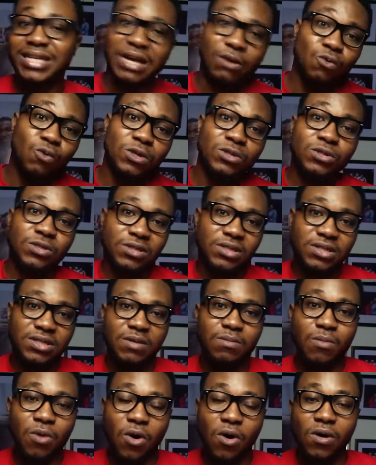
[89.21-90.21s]
and want to
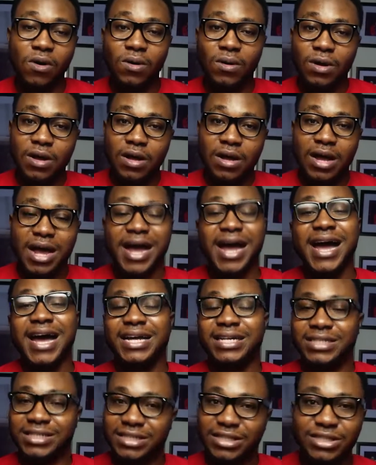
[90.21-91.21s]
see more,
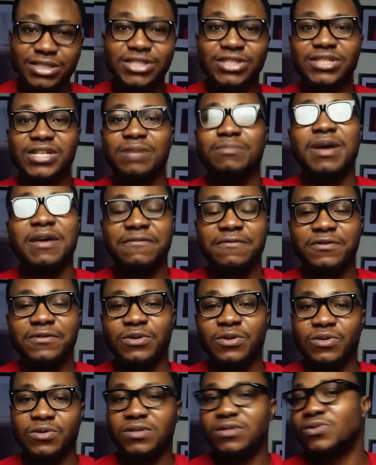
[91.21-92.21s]
and share my
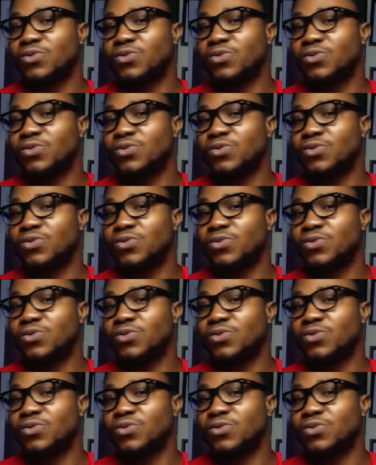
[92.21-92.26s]
videos.